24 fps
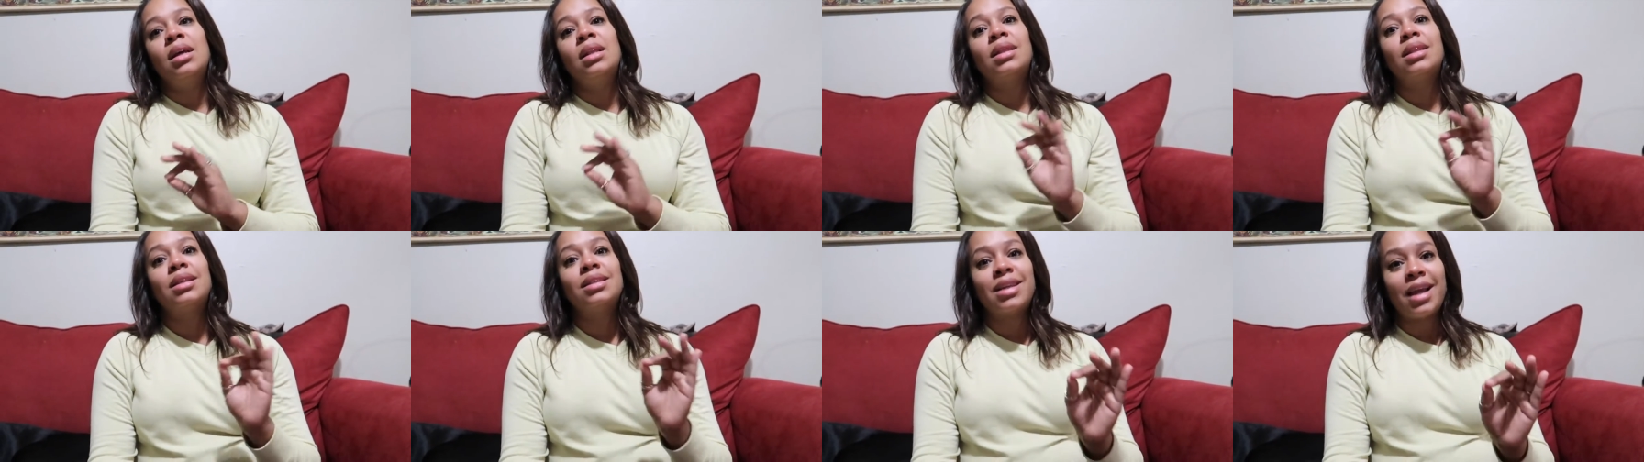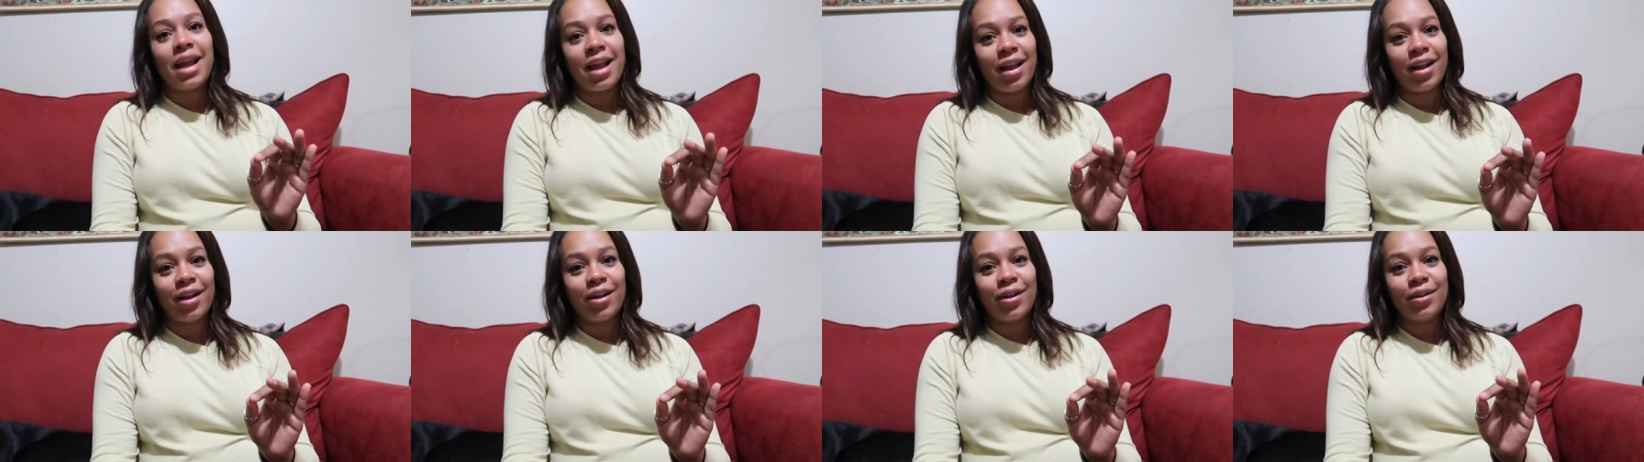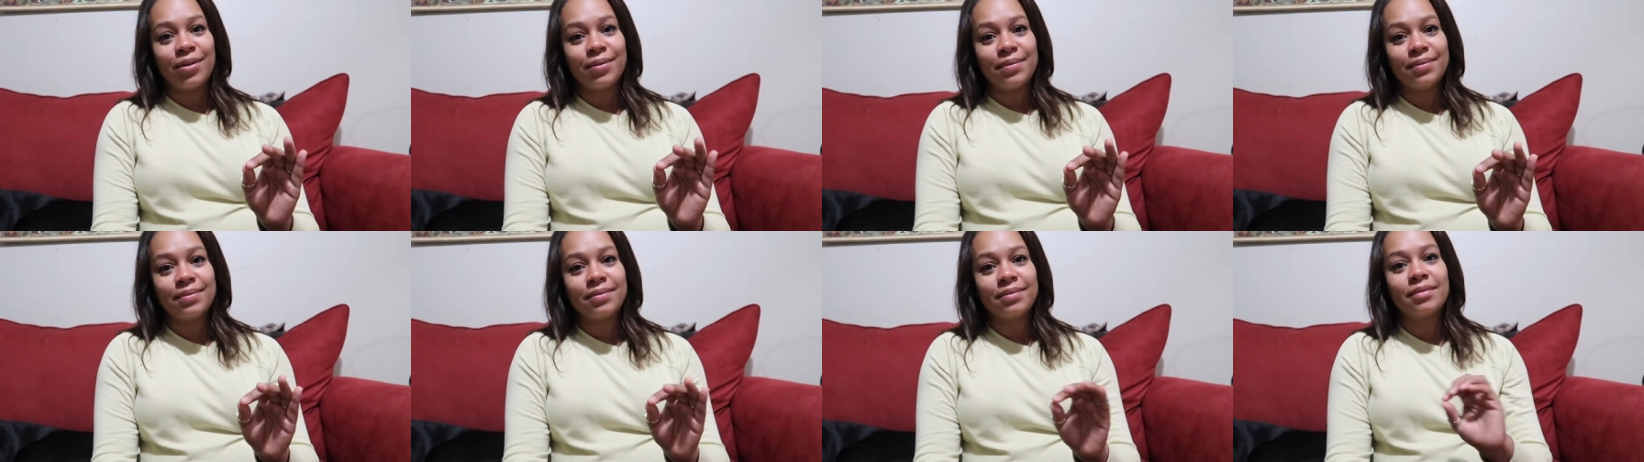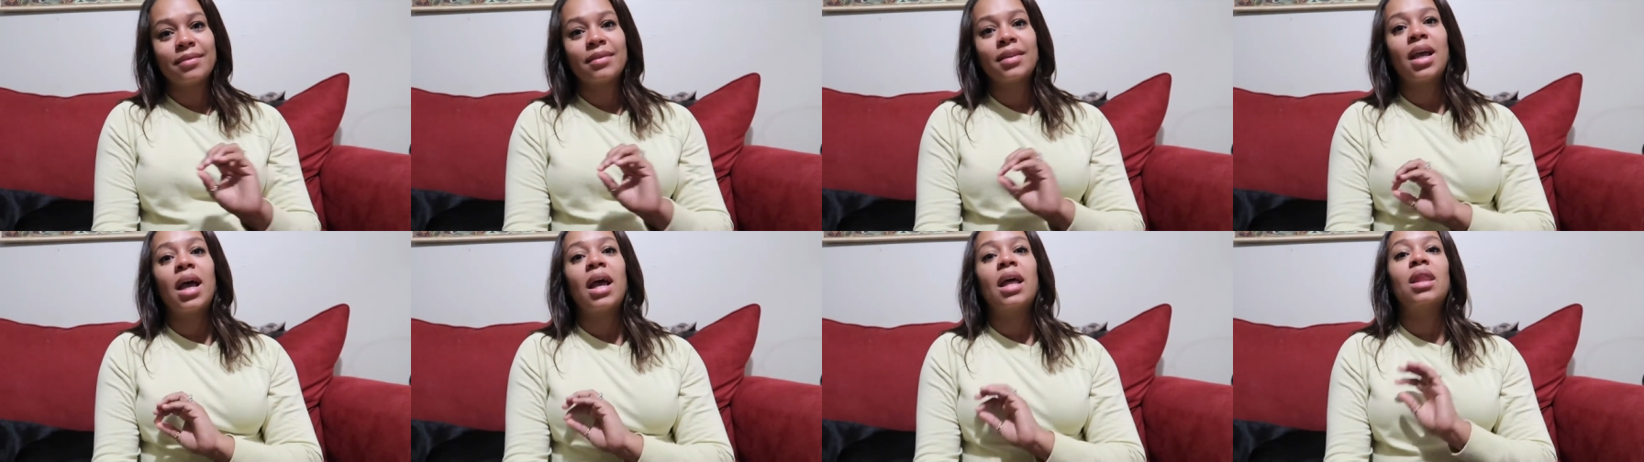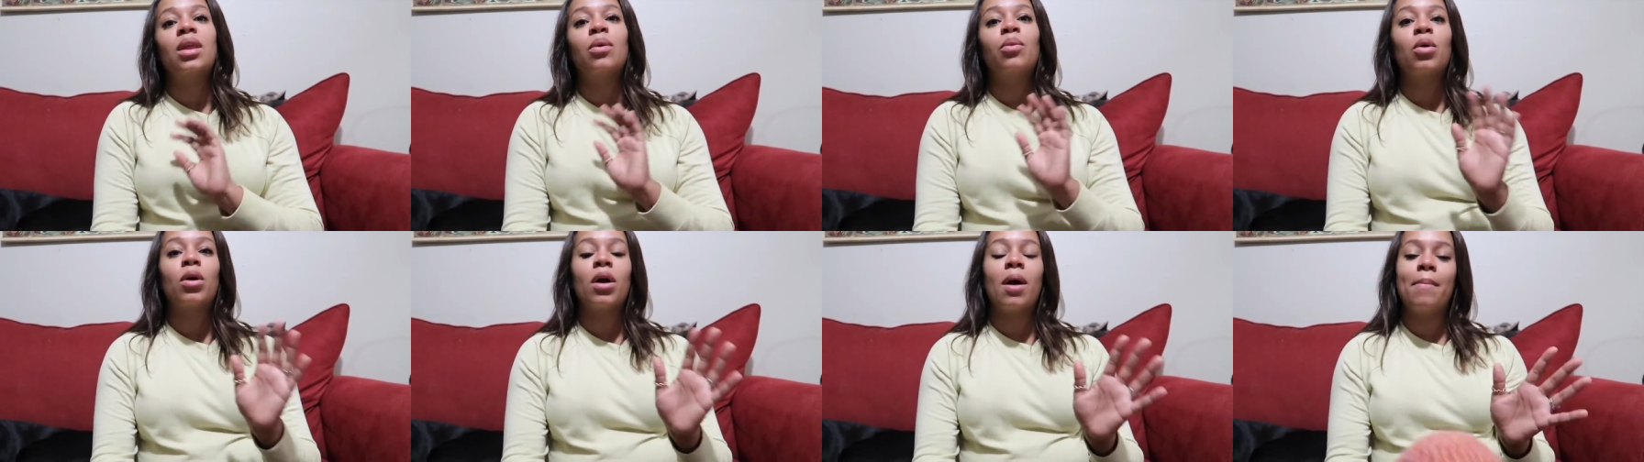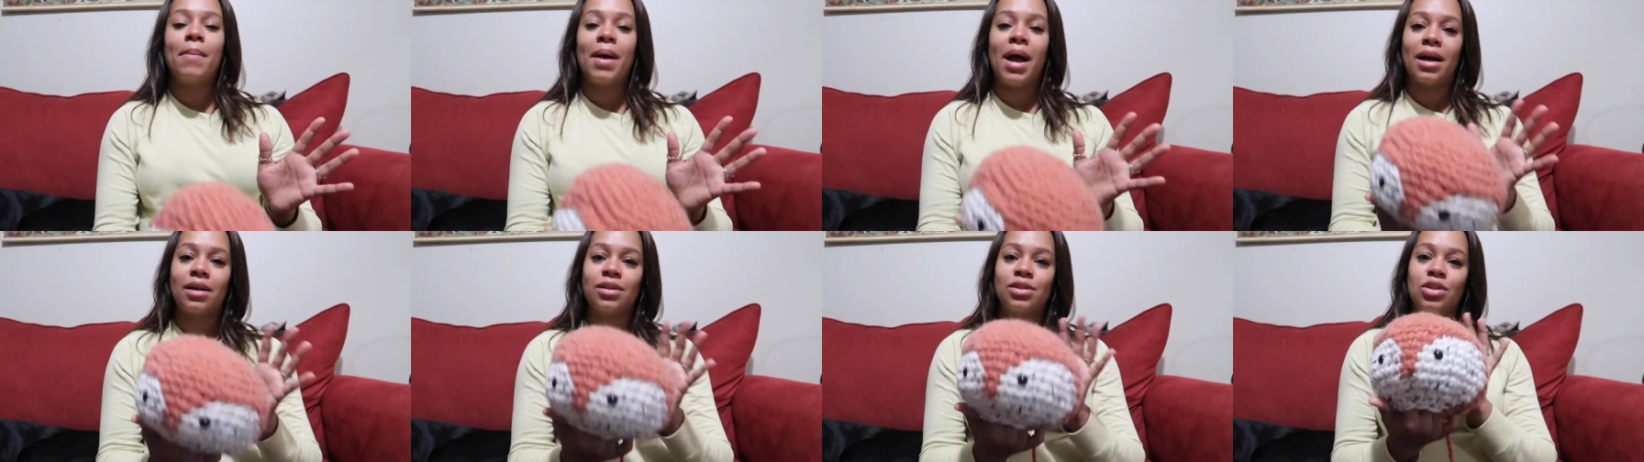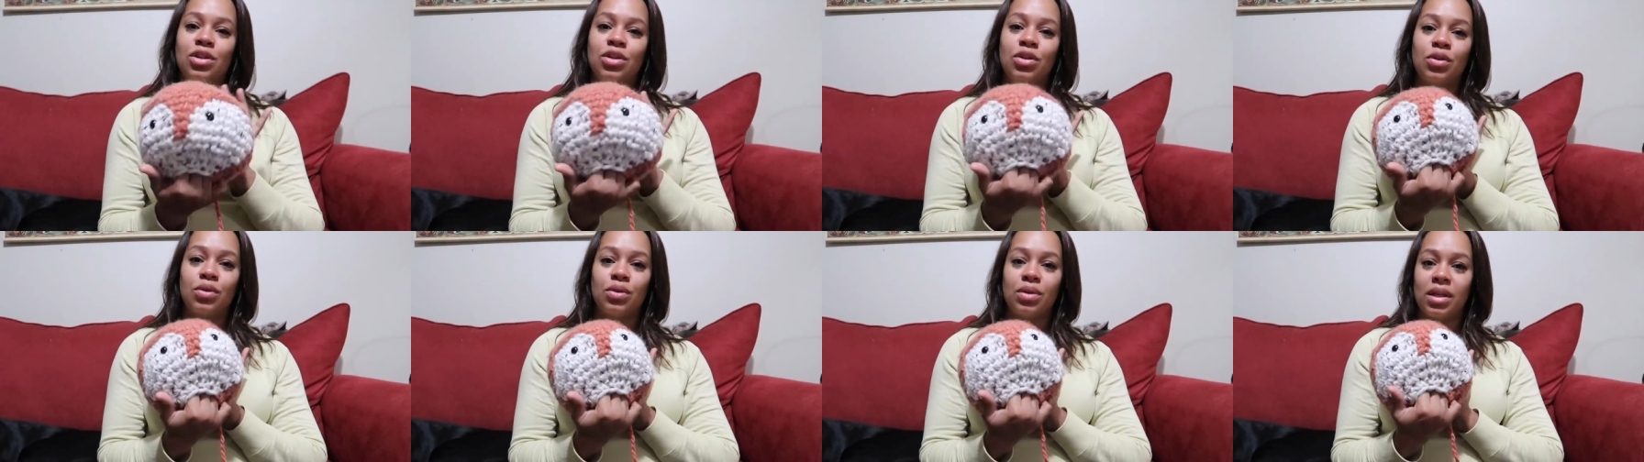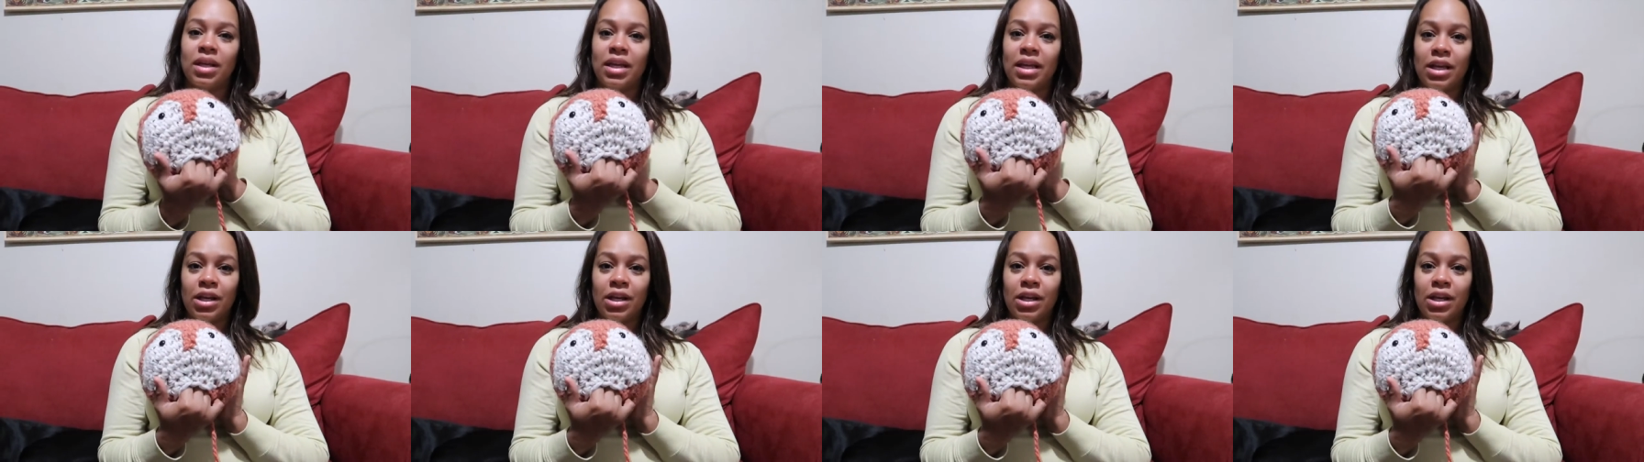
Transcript: the tail, and then we'll come back to the